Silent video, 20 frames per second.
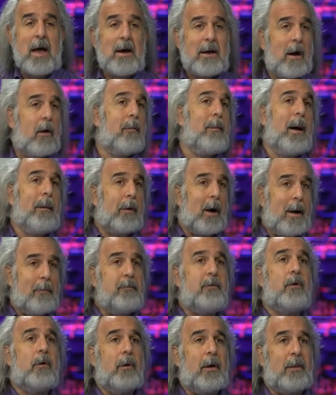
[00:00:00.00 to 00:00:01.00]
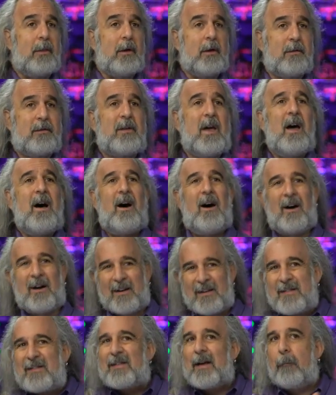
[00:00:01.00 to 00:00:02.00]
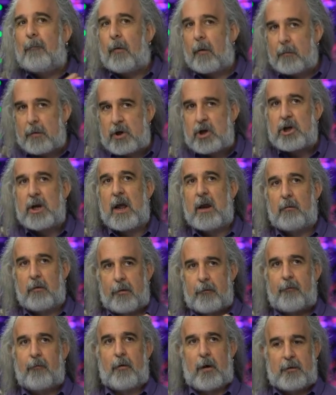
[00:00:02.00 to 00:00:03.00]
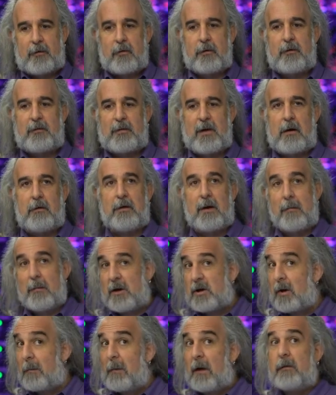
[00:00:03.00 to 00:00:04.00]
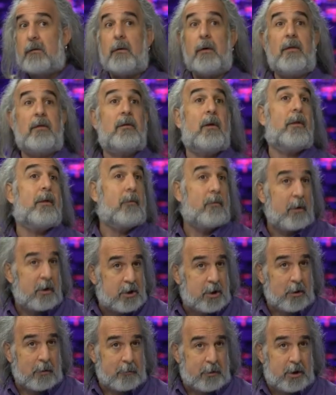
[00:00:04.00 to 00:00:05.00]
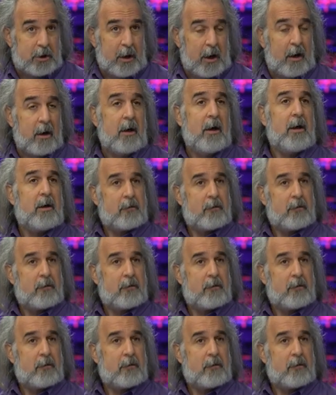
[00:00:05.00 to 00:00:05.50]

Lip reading: Now, remember, I'm doing this on a separate machine with a forensically sound image. I'm not doing this on the original machine.